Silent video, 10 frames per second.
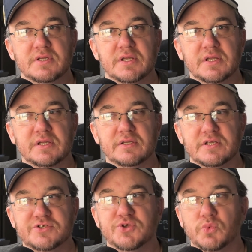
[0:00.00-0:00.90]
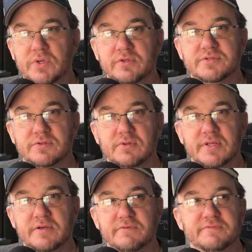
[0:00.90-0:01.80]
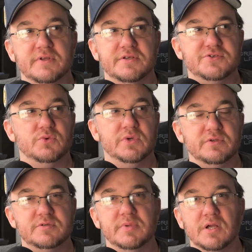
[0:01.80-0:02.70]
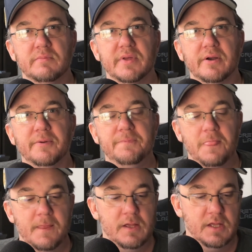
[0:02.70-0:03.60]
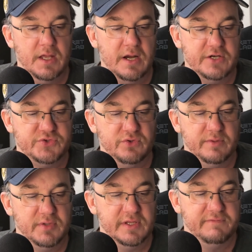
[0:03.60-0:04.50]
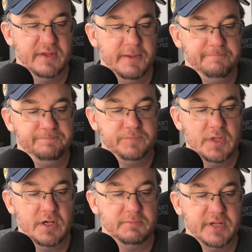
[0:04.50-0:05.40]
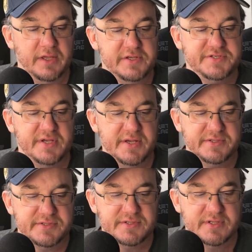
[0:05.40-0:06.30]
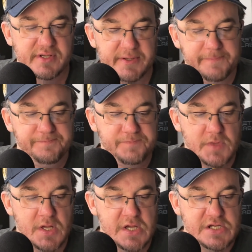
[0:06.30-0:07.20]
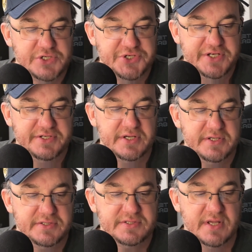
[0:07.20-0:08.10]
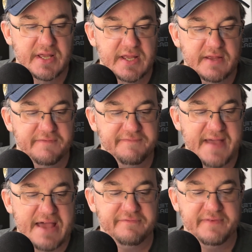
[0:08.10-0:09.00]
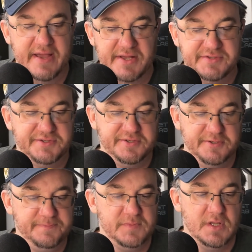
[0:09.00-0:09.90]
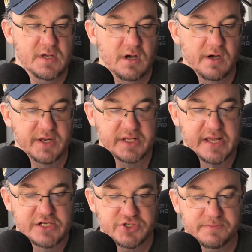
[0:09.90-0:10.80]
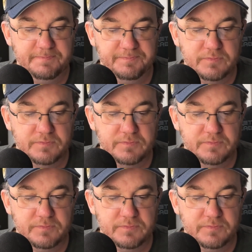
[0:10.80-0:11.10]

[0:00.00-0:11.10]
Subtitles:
and it's the will to live, and it's the will to become better. And I truly believe that. Kelly says that she does a fat fast on occasion,